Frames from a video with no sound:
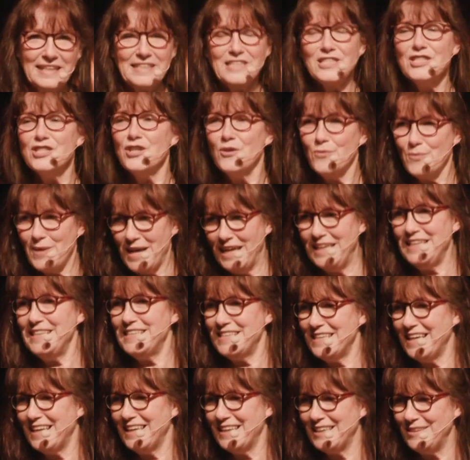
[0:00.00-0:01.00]
it's the right
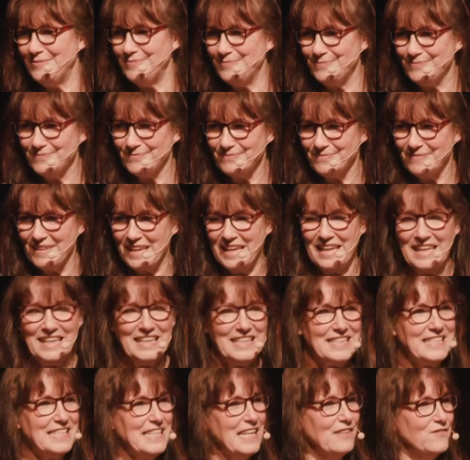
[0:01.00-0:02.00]
time,
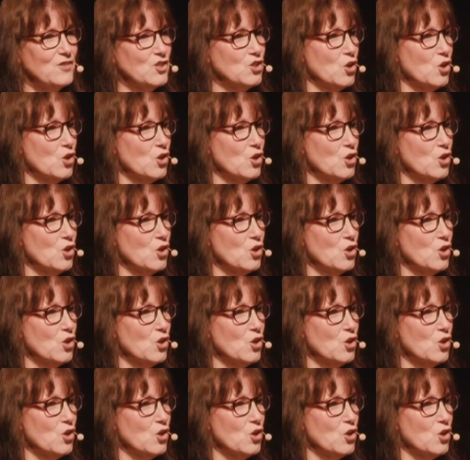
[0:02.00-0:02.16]
you see, if